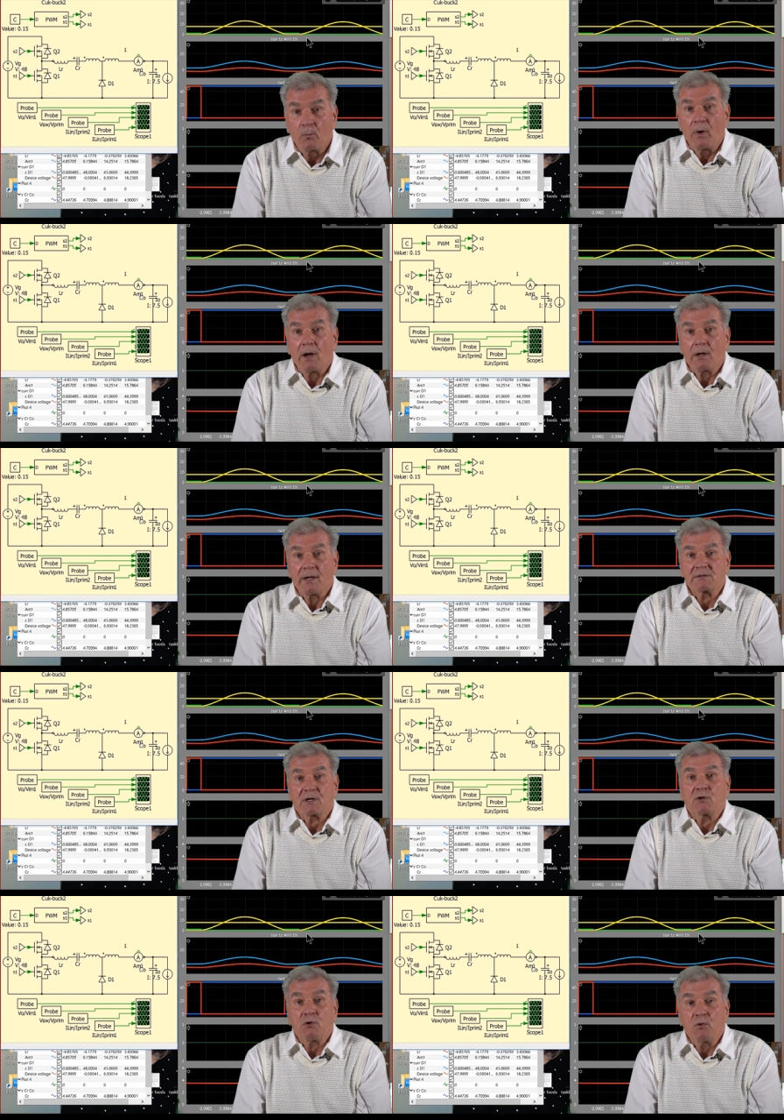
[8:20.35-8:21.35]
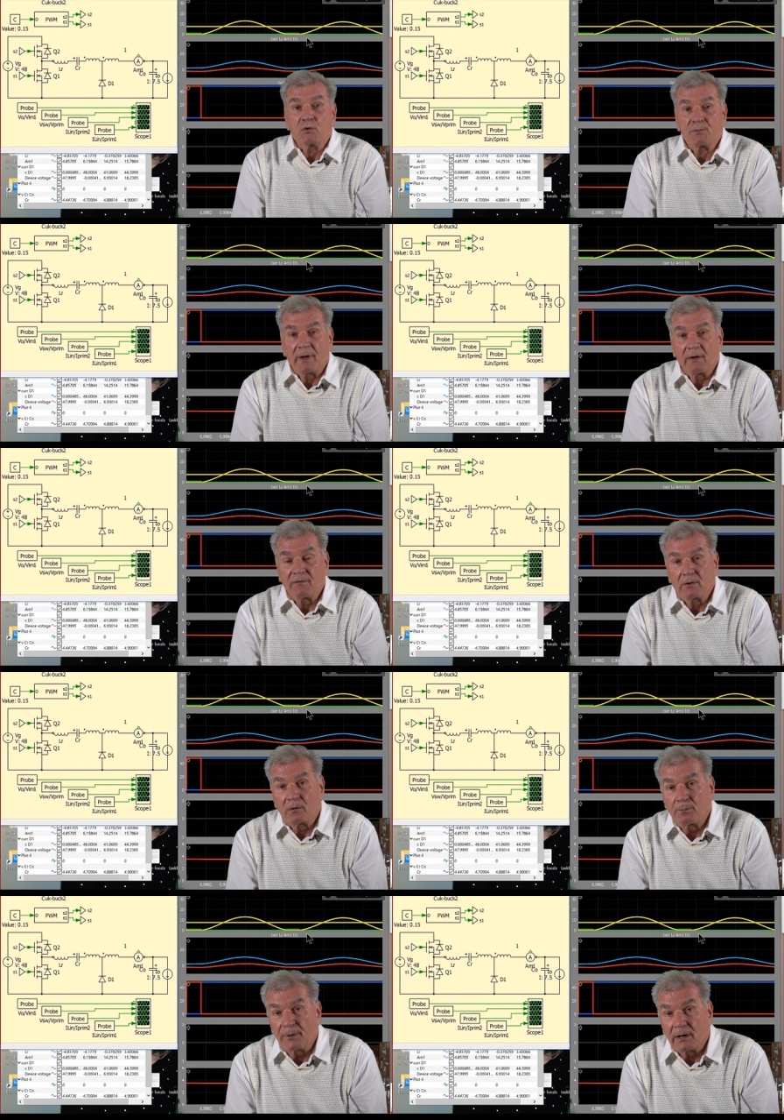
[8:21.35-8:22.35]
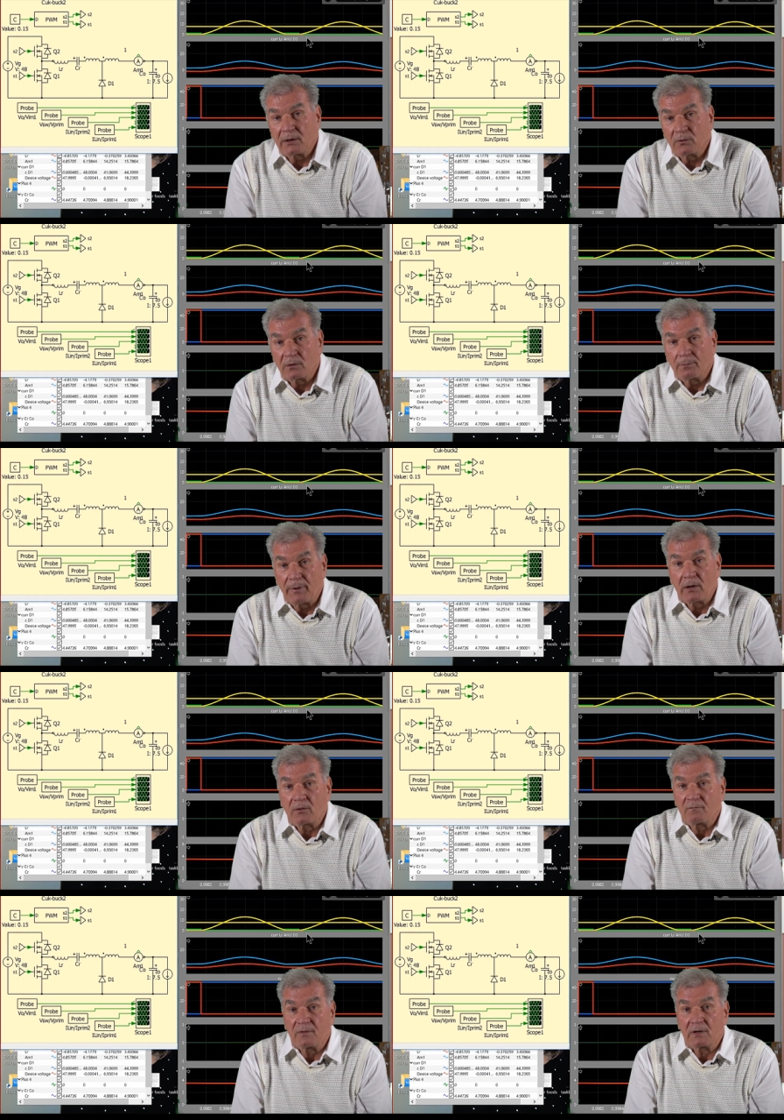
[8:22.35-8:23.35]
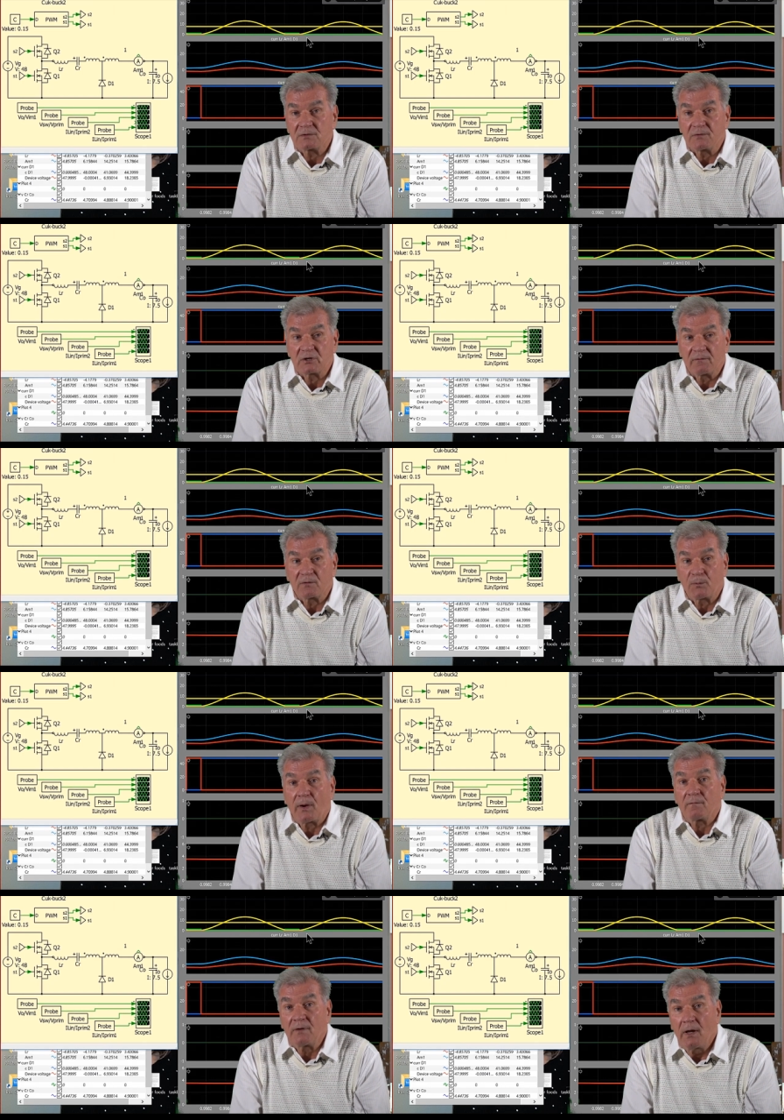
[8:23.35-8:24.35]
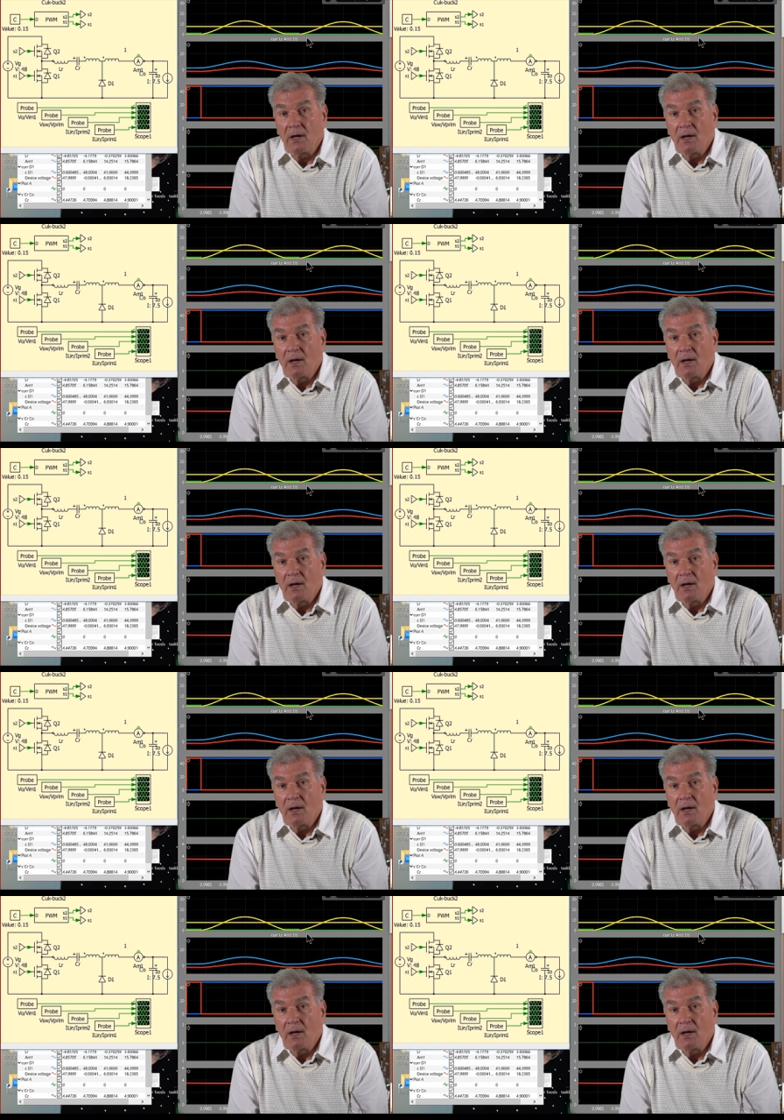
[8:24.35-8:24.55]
Well, that's a huge benefit compared to the buck converters, which have 12